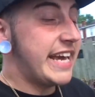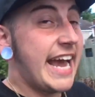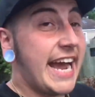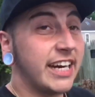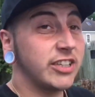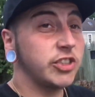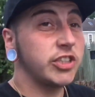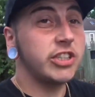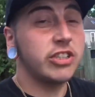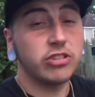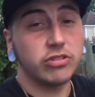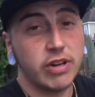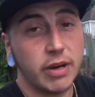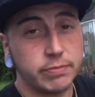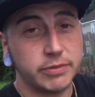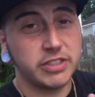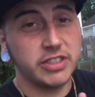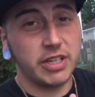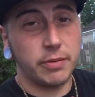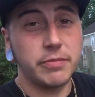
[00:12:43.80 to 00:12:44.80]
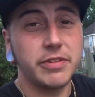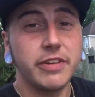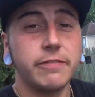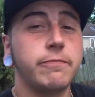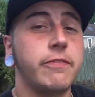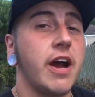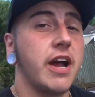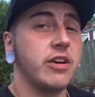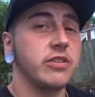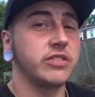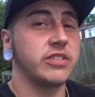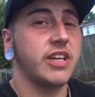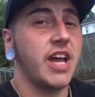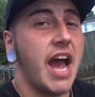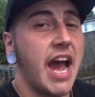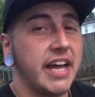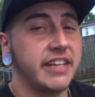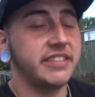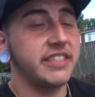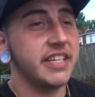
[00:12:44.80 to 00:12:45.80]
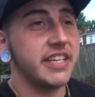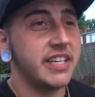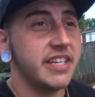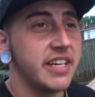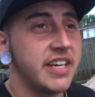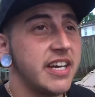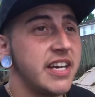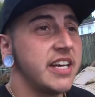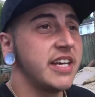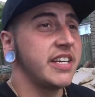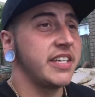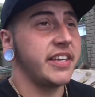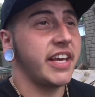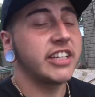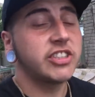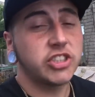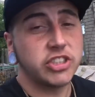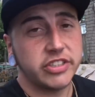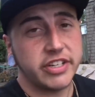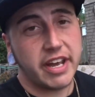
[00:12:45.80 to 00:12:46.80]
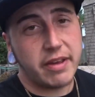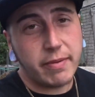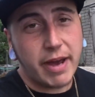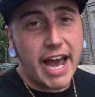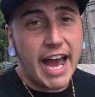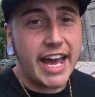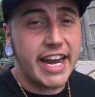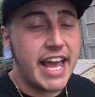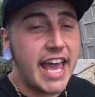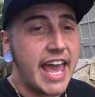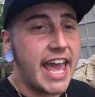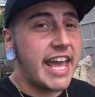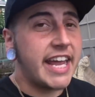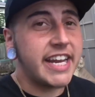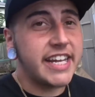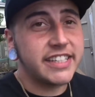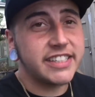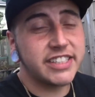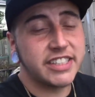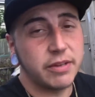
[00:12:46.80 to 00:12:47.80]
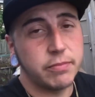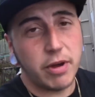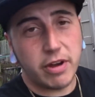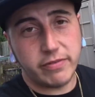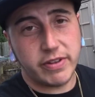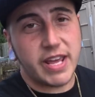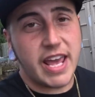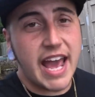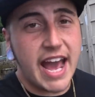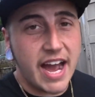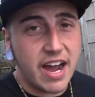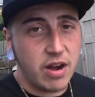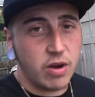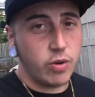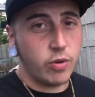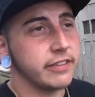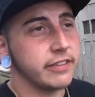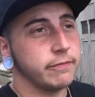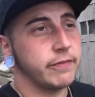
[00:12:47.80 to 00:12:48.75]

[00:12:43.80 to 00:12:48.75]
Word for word: actually corrupted some of the files that I did yesterday, but I had to edit some of it out.